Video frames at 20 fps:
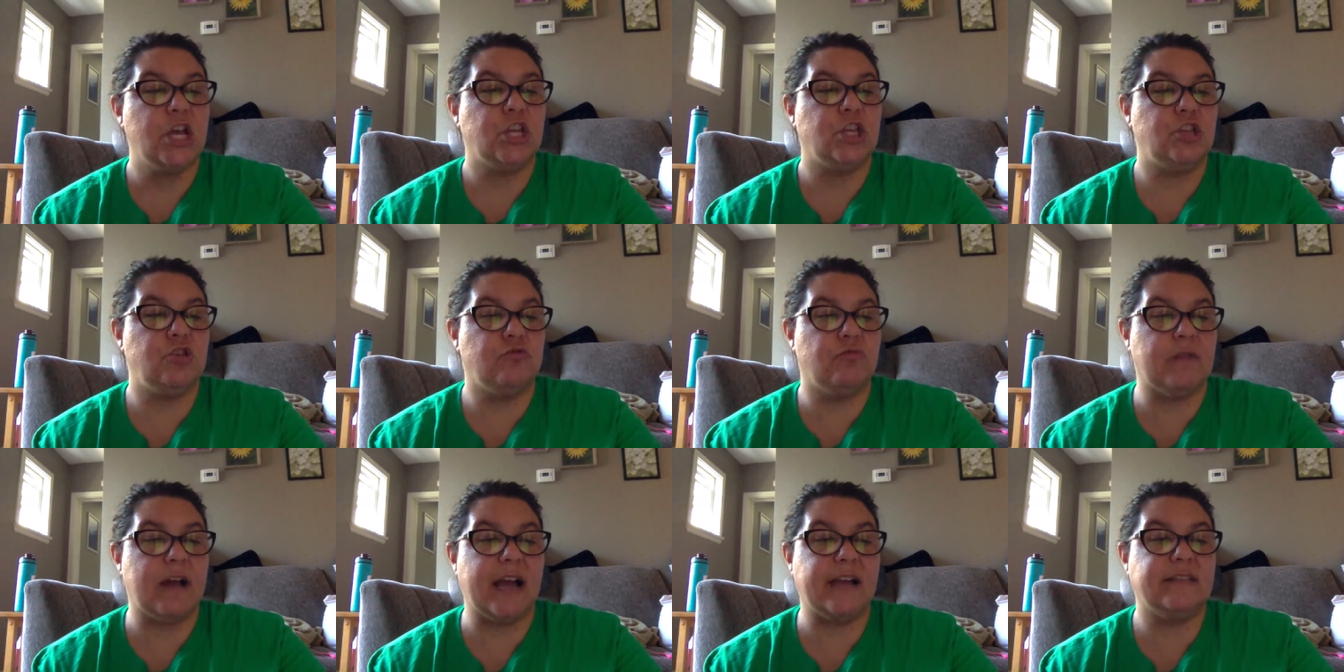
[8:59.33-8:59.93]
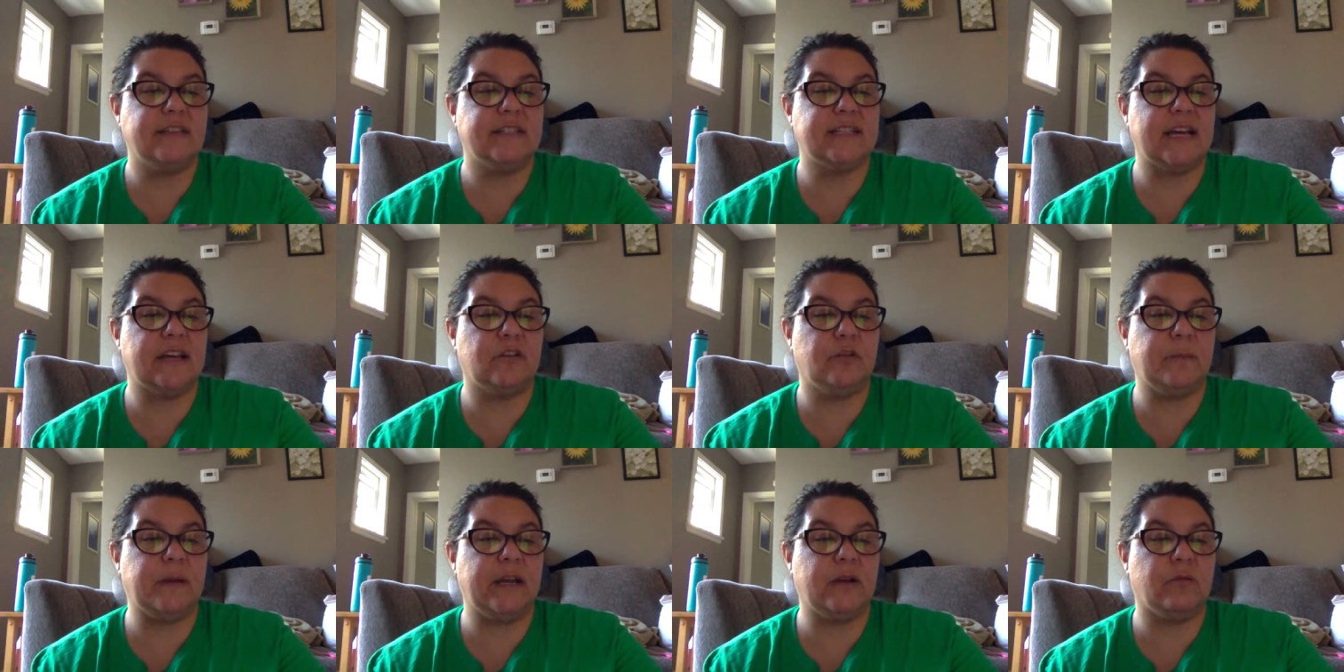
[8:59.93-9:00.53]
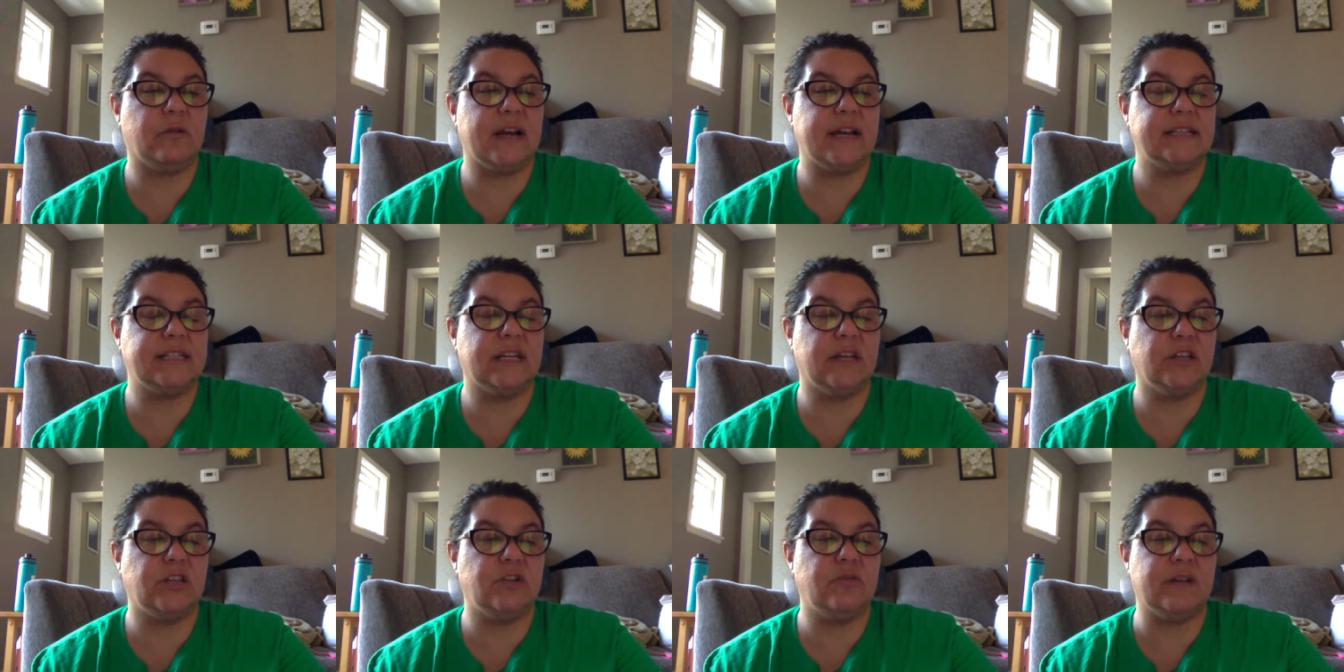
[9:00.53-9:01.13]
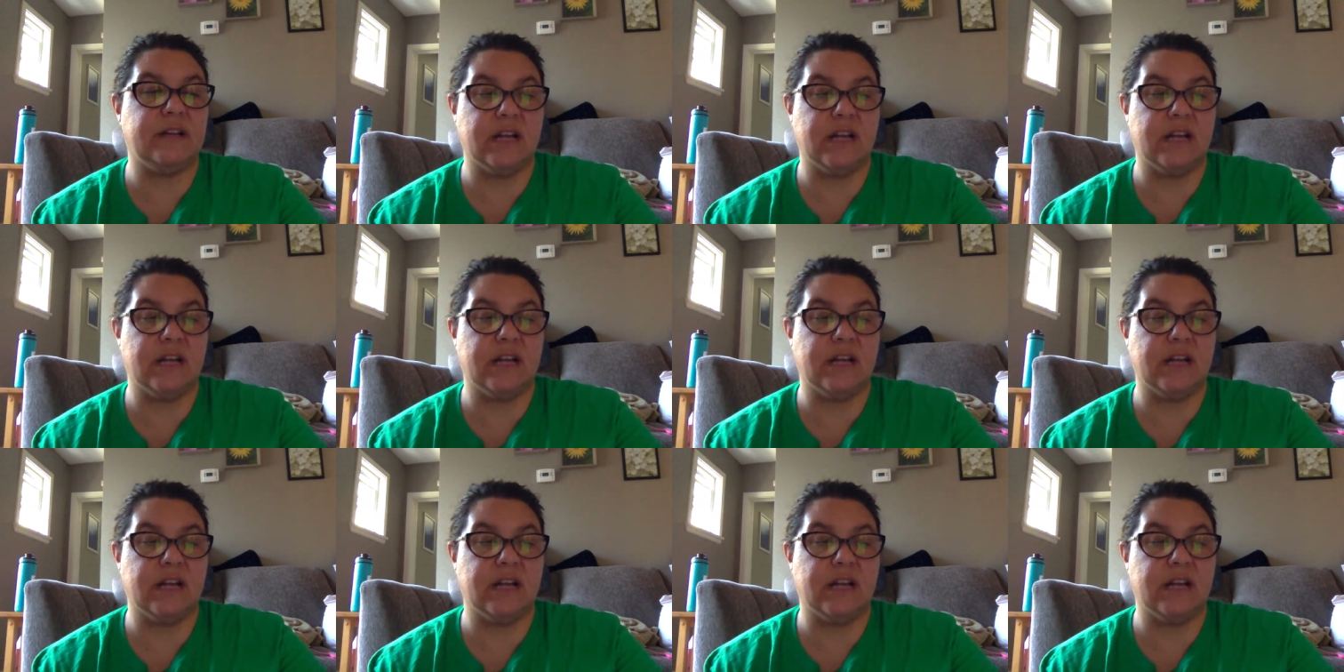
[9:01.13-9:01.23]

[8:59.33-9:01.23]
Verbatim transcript: You ride the toddle bike where I tell you,